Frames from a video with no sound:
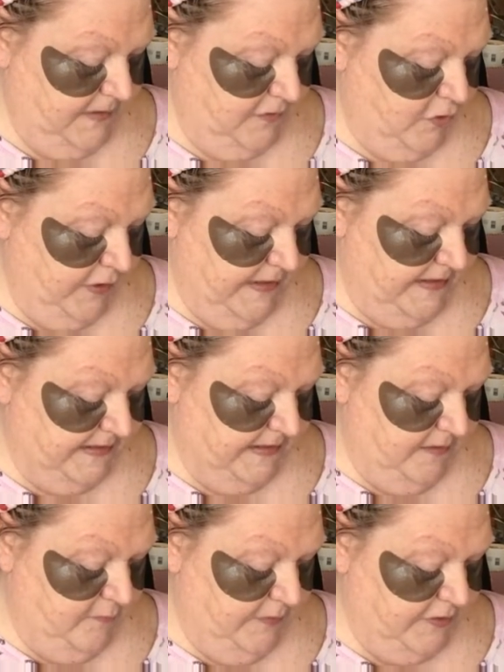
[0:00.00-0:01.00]
green
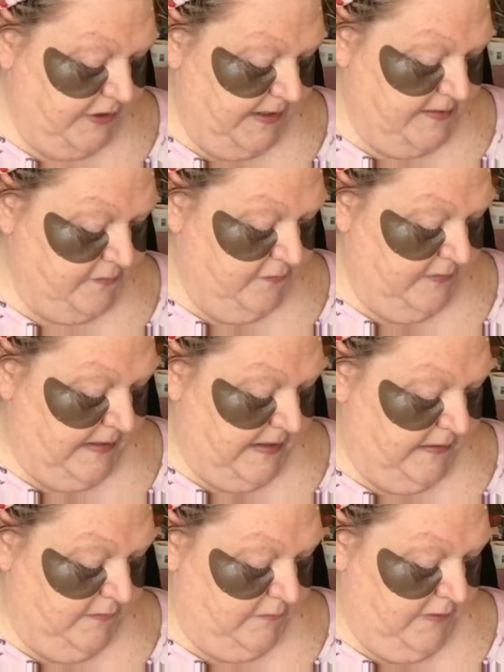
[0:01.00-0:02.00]
tea, witch hazel, and
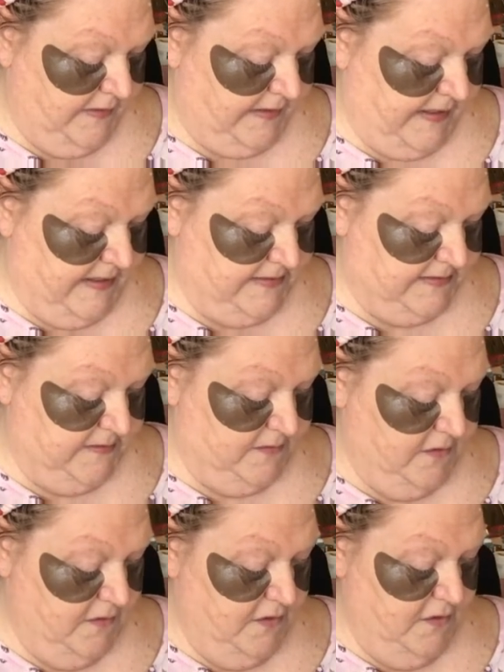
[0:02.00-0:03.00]
hyaluronic acid,
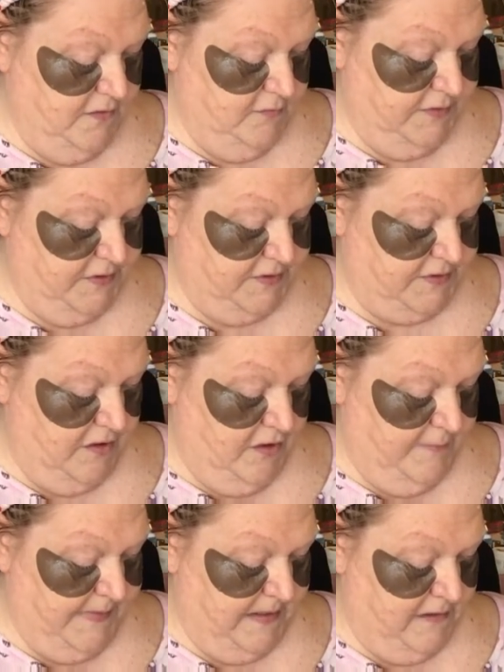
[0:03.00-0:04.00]
which is
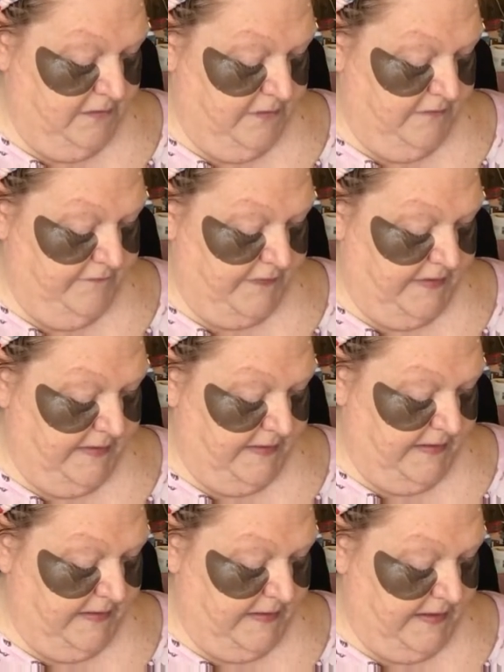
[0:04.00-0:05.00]
calming, clarifying,
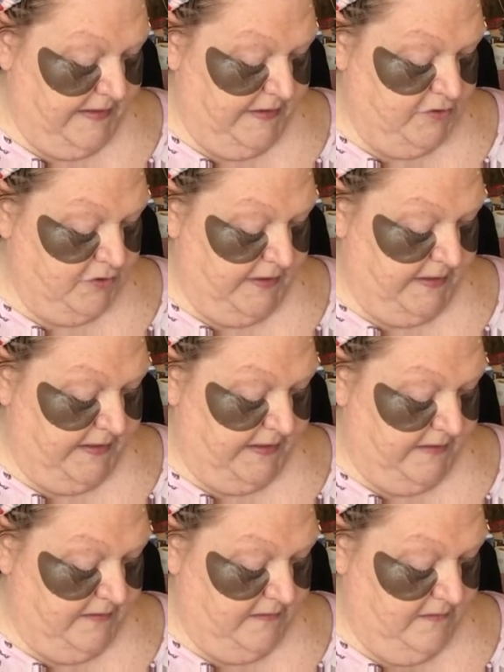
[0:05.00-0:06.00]
and
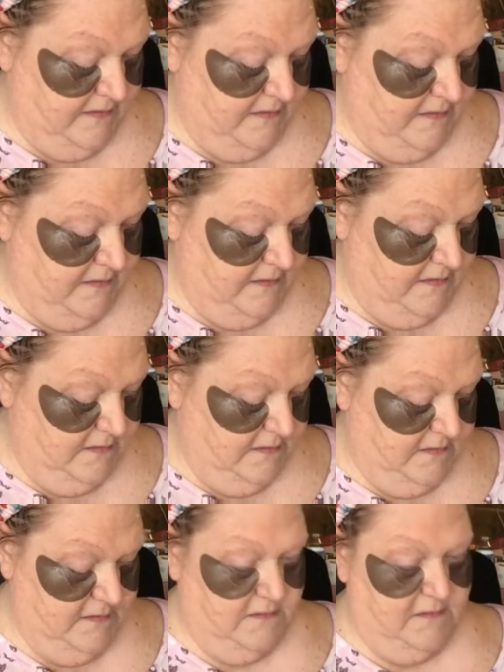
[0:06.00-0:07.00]
hydrating
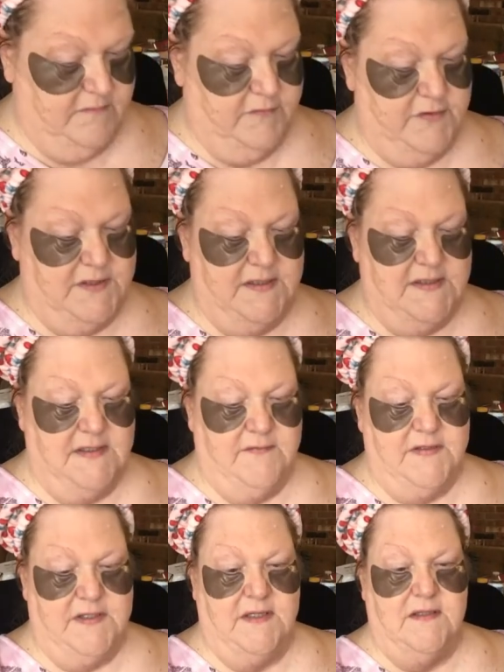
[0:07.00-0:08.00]
for sensitive
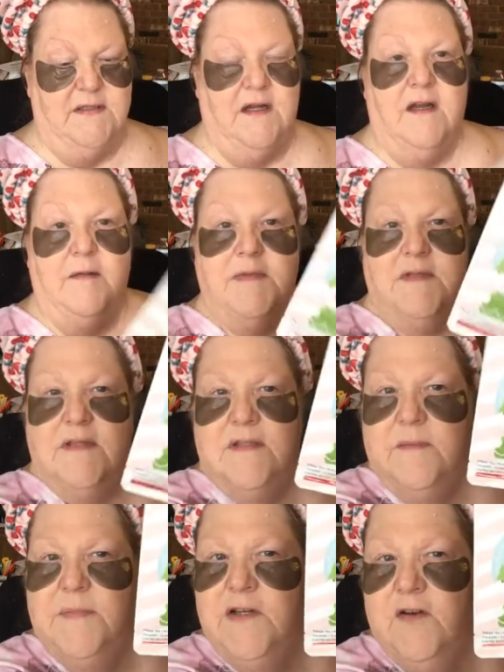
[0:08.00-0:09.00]
skin types. This
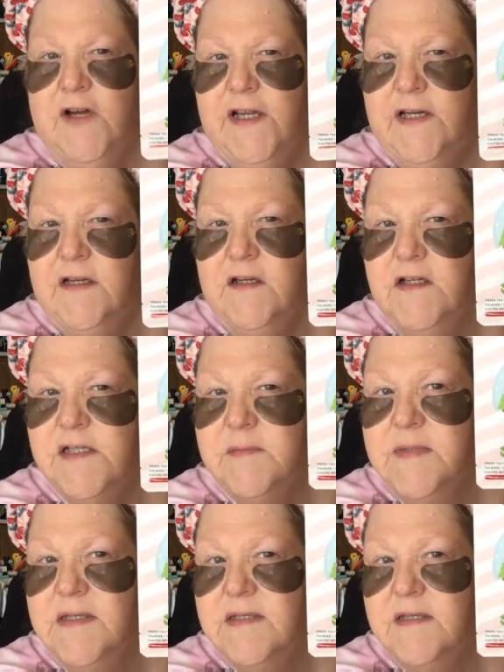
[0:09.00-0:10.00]
will be great at
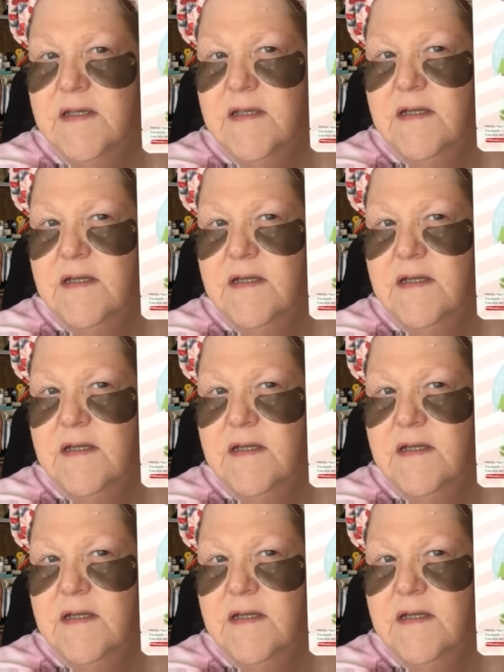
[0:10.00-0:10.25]
Christmas.